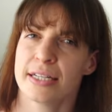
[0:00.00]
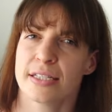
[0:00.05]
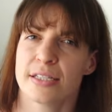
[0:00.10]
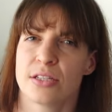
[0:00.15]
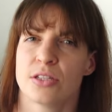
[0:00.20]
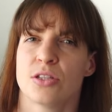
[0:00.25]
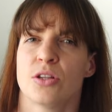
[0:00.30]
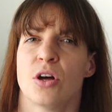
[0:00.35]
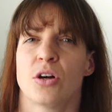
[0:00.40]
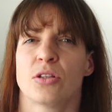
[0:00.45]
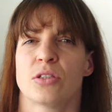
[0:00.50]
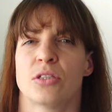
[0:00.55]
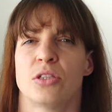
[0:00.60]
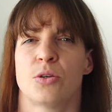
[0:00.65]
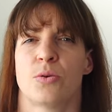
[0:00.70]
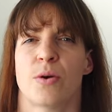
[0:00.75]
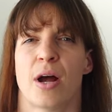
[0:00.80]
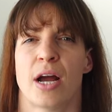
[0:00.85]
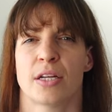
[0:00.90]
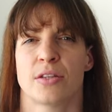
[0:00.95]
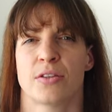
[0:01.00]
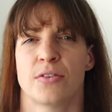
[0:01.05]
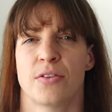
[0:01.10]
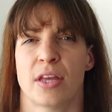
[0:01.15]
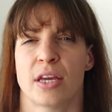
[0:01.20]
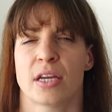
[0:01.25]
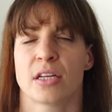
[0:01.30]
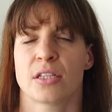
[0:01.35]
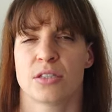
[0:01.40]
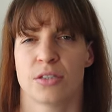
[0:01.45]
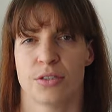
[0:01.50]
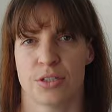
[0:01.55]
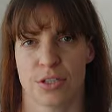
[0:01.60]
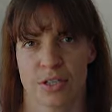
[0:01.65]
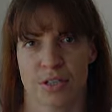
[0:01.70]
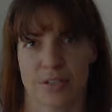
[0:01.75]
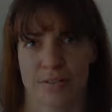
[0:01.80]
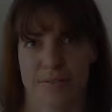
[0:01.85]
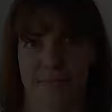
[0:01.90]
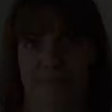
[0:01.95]
it's not the right thing to
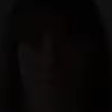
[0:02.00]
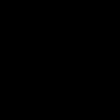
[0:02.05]
do.